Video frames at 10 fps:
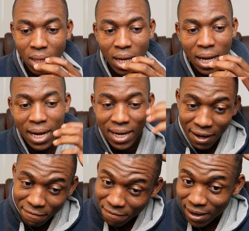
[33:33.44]
And
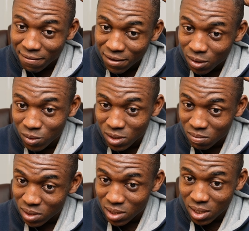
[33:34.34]
f5 here was a
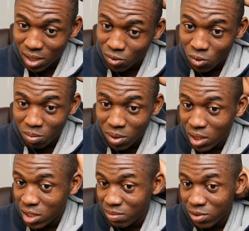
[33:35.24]
mistake. Rook
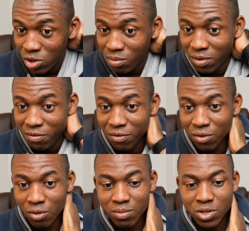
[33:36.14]
b8, bishop
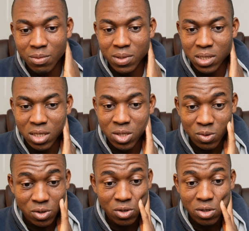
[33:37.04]
b4, bishop e6
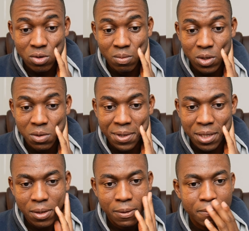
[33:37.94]
was just too much
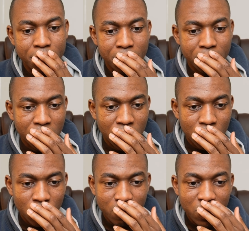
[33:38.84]
better.
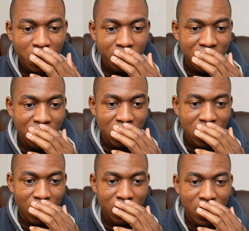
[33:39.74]
So bishop e6,
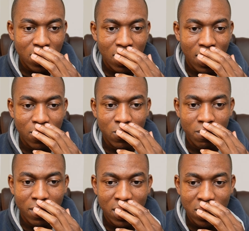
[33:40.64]
I was thinking that they could
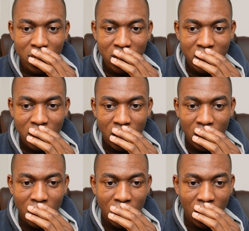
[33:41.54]
play this,
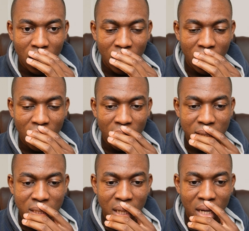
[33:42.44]

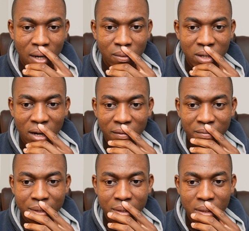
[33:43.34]
and I would have been,